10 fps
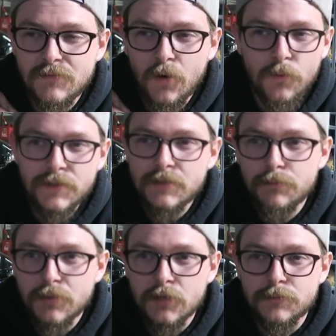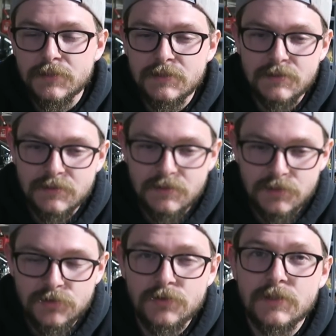only purpose,
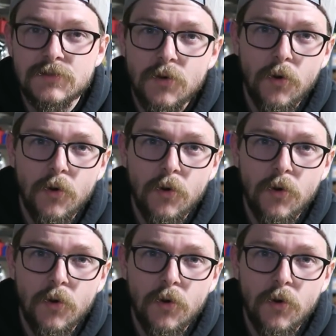this truck's